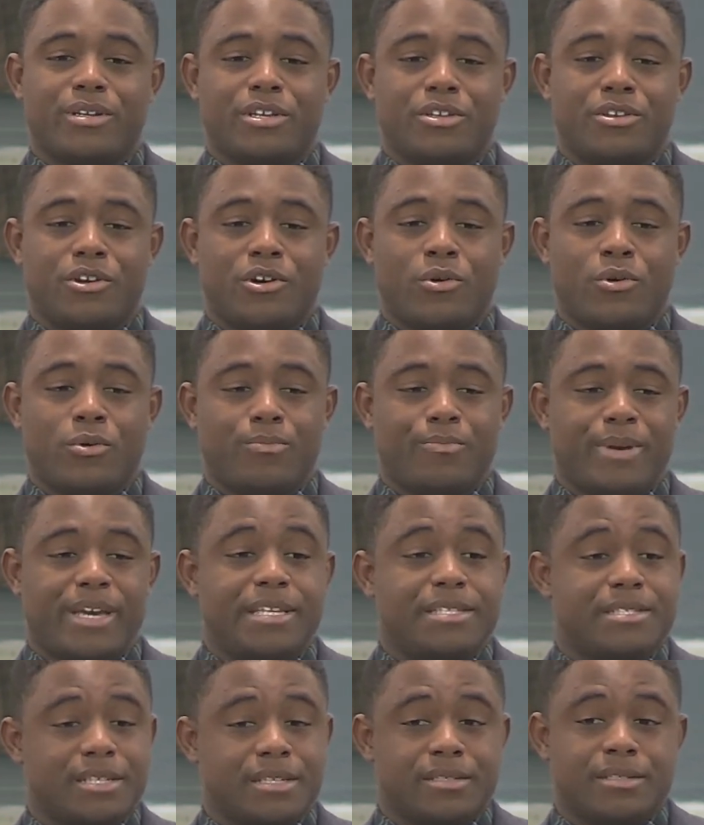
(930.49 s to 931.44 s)
you know,
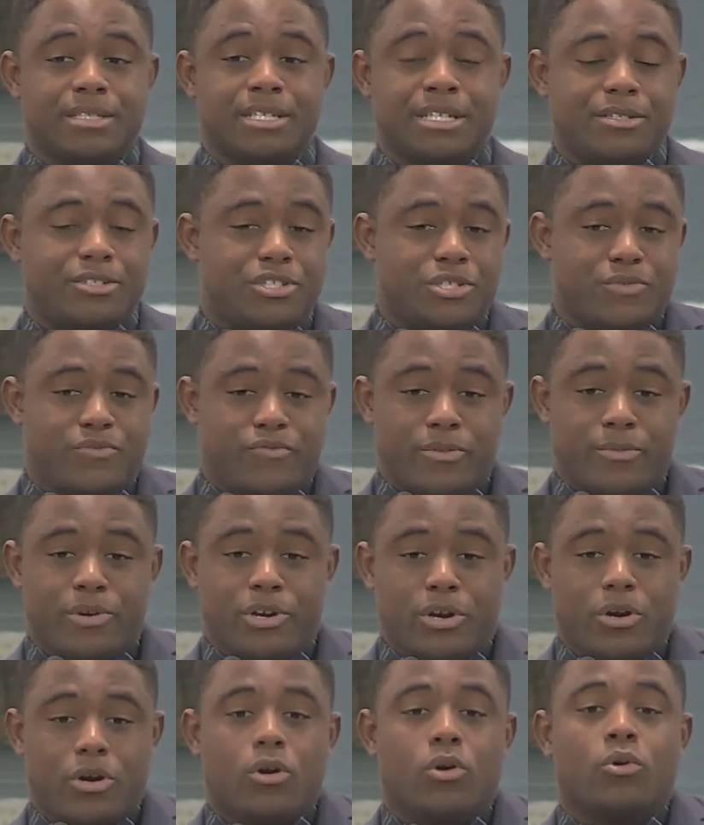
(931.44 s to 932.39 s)
basically just from a
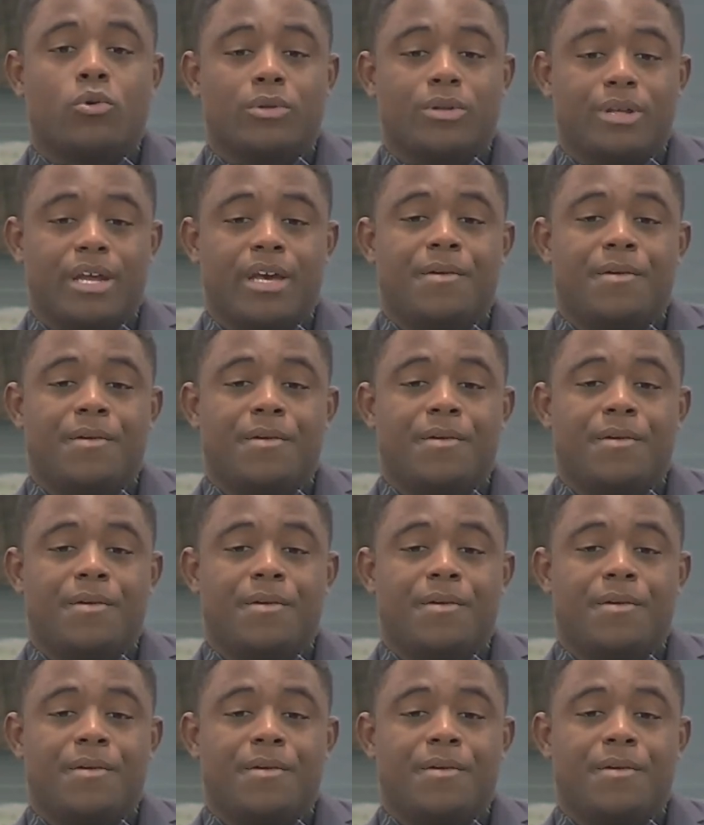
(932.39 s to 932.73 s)
cult,